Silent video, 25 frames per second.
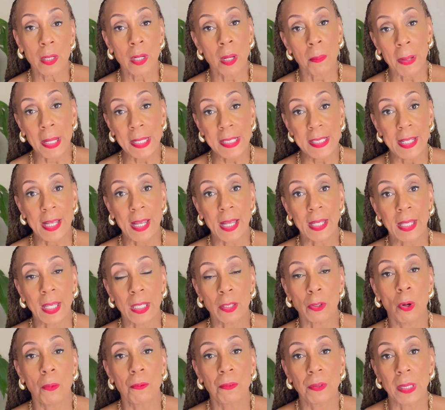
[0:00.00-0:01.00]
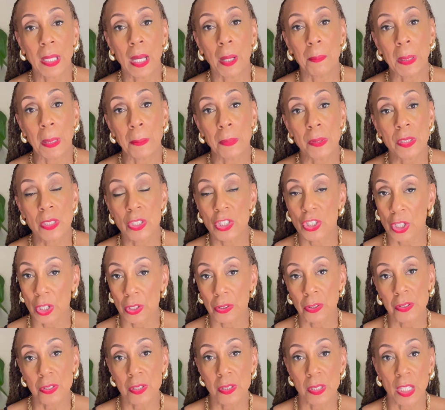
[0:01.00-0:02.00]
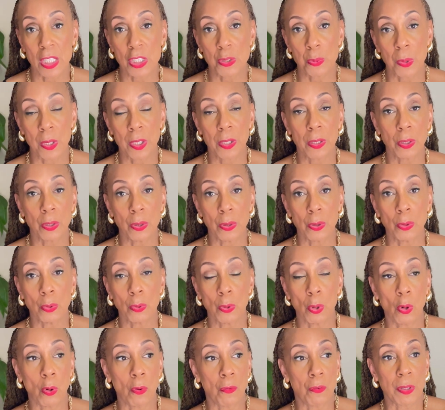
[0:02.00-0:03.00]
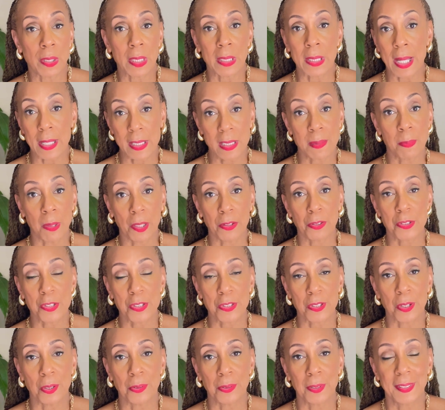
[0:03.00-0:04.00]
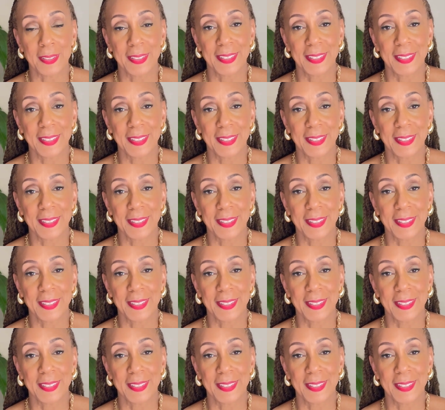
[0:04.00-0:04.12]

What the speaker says: on my deck, and hopefully I'll be able to share those things with you over the next month or so.